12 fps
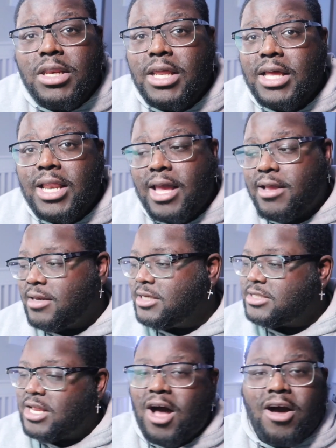it, nigga. Like
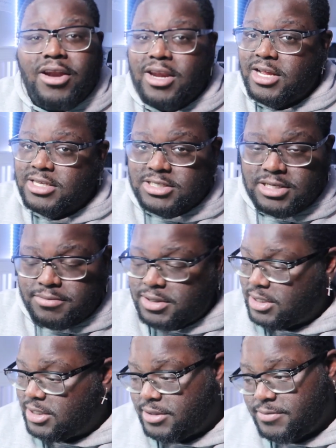listen to all the nigga shit.
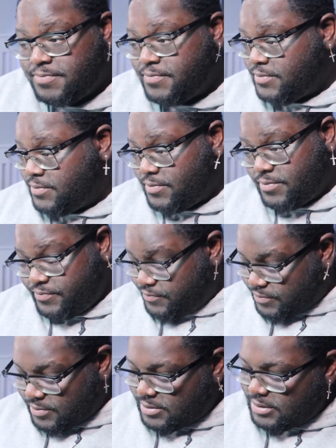But
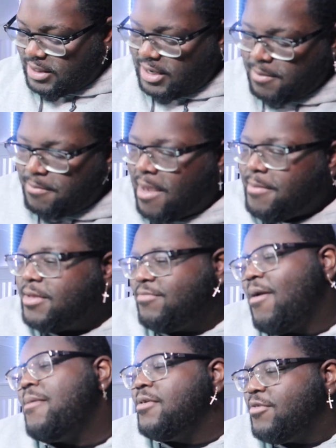maybe it
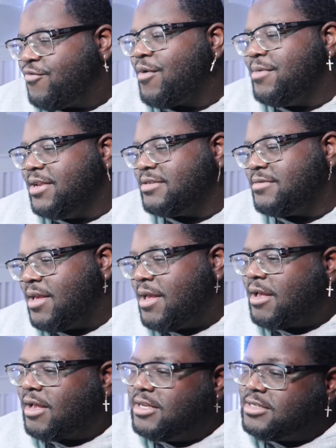was from this,
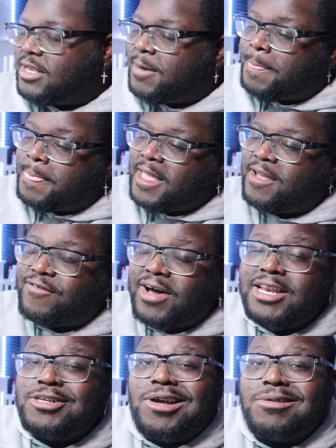cause he
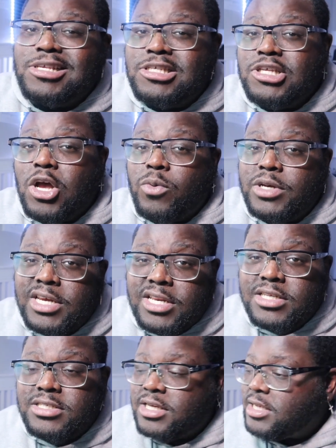finally dropped this song with
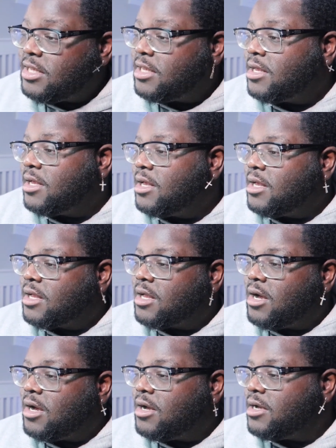DDG
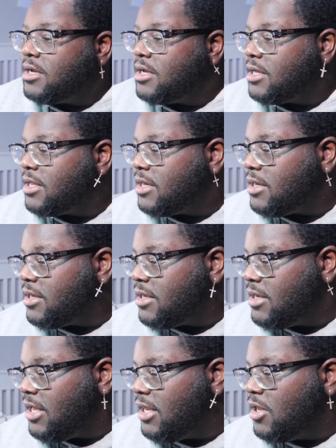called
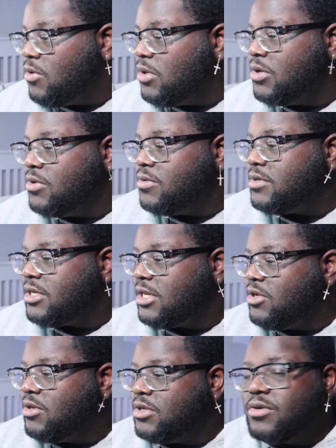DELULU.
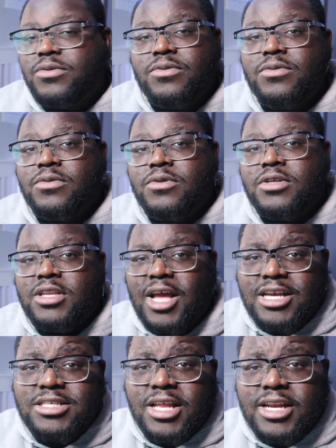DELULU. How
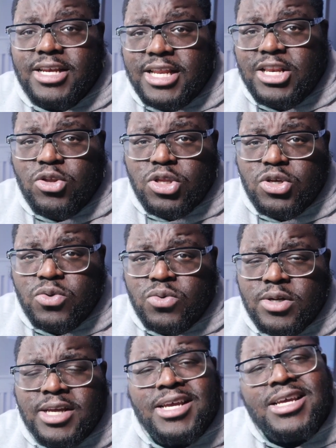you say that? DELULU.
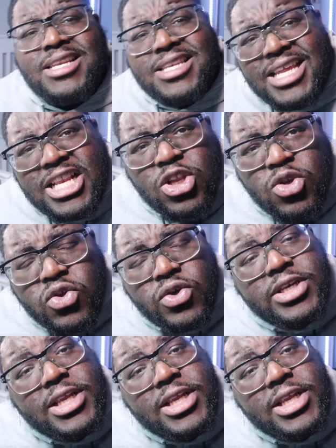DELULU or